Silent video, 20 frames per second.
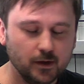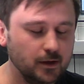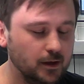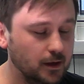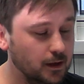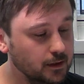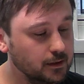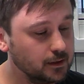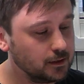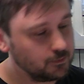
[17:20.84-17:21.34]

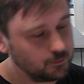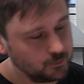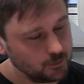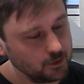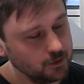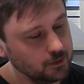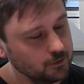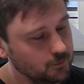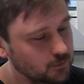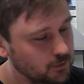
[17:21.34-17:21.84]
And I think
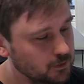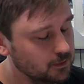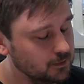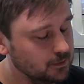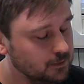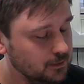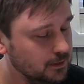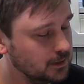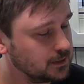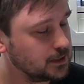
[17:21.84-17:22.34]

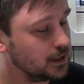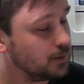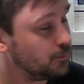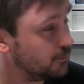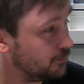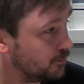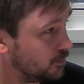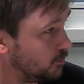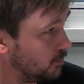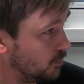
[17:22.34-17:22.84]
one
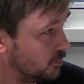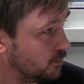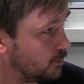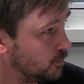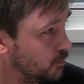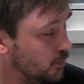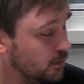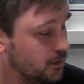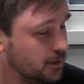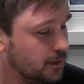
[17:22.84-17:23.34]
example from your
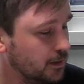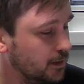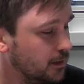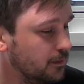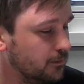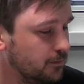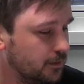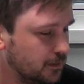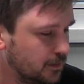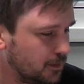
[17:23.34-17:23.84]
report
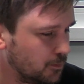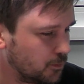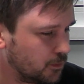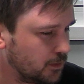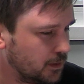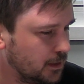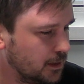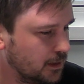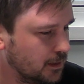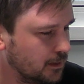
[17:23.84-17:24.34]
again, right? I'm
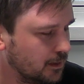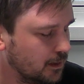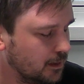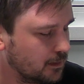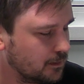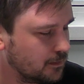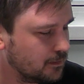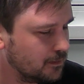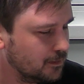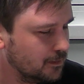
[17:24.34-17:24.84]
reading
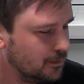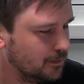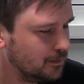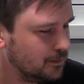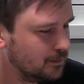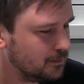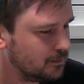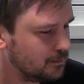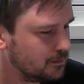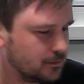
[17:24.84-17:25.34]
that
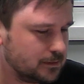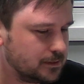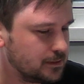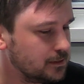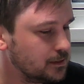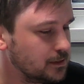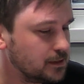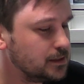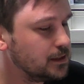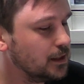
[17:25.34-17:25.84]

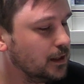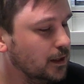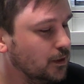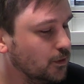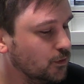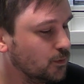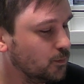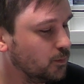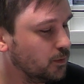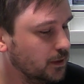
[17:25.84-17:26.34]
there's still a
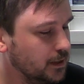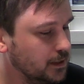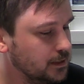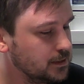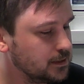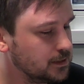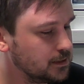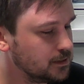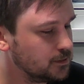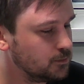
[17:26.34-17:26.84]
lot of
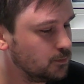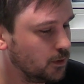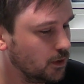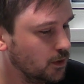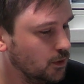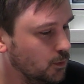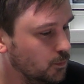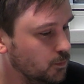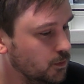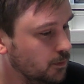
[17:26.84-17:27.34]
places where
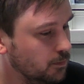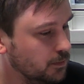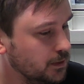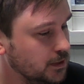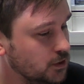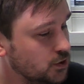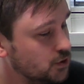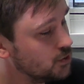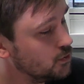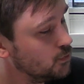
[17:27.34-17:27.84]
you probably
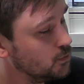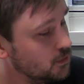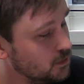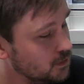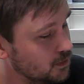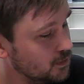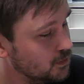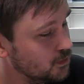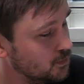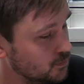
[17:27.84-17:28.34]

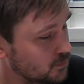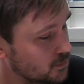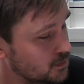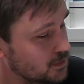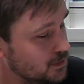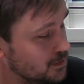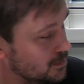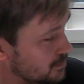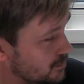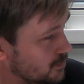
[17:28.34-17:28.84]
should
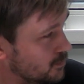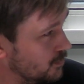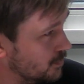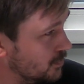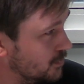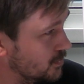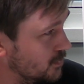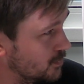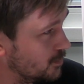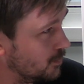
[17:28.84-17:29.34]
use strong
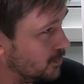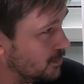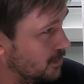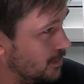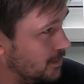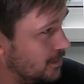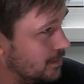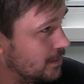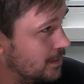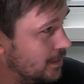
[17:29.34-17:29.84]
customer
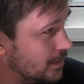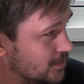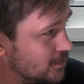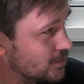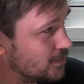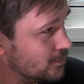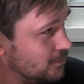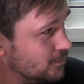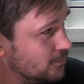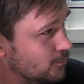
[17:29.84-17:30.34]

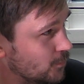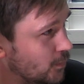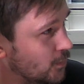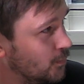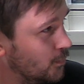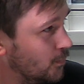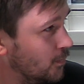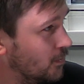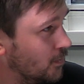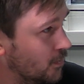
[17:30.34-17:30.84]
authentication where
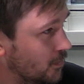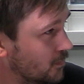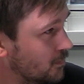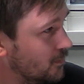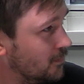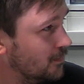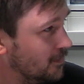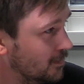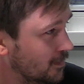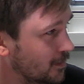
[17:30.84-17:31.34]
you are
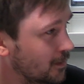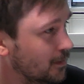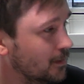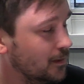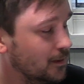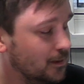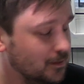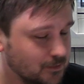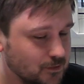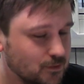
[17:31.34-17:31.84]
not. Yes.
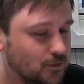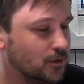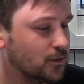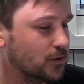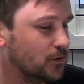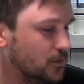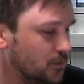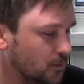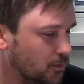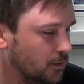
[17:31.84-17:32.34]
And strong
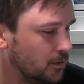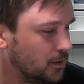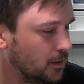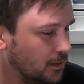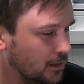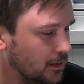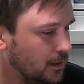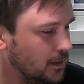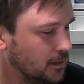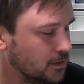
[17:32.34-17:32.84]
customer
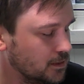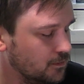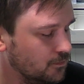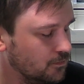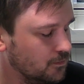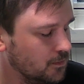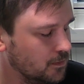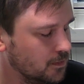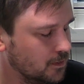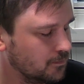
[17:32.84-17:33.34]
authentication
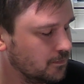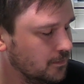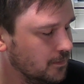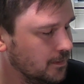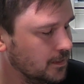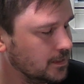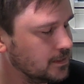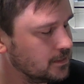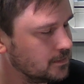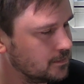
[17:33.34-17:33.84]
for our
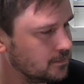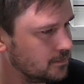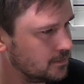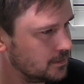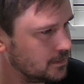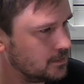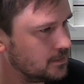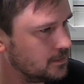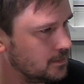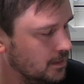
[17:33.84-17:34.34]
listeners
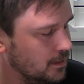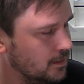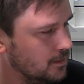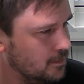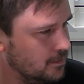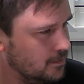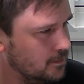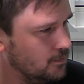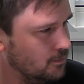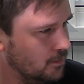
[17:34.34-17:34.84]
is
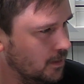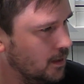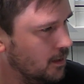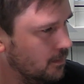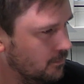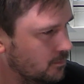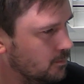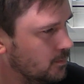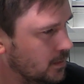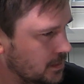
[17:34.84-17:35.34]
that you
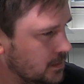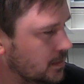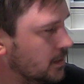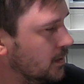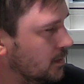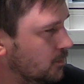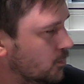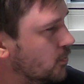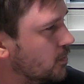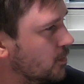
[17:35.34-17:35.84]
have
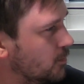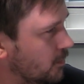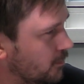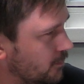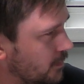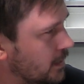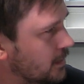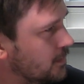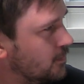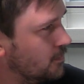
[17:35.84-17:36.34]
basically multiple
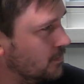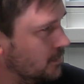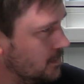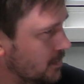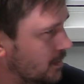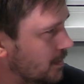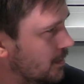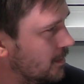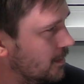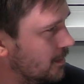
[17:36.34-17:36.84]

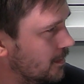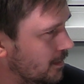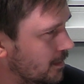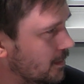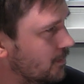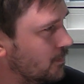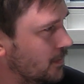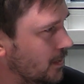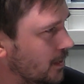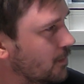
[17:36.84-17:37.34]
factors and
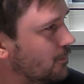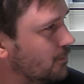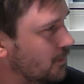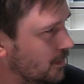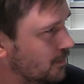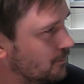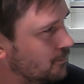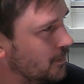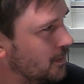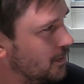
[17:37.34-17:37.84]
a way of
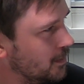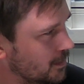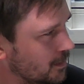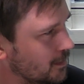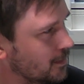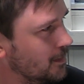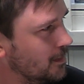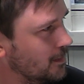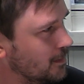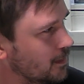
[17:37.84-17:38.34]

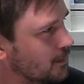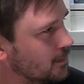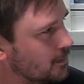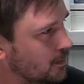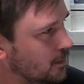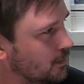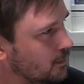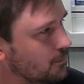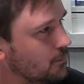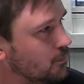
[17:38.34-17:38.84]
verifying the
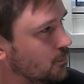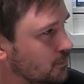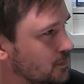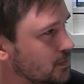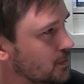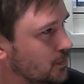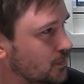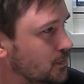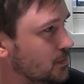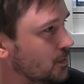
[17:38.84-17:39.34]
identity of who's
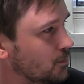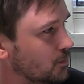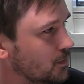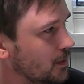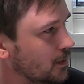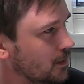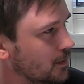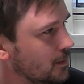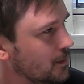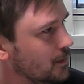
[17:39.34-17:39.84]
doing
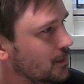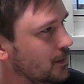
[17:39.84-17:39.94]
something,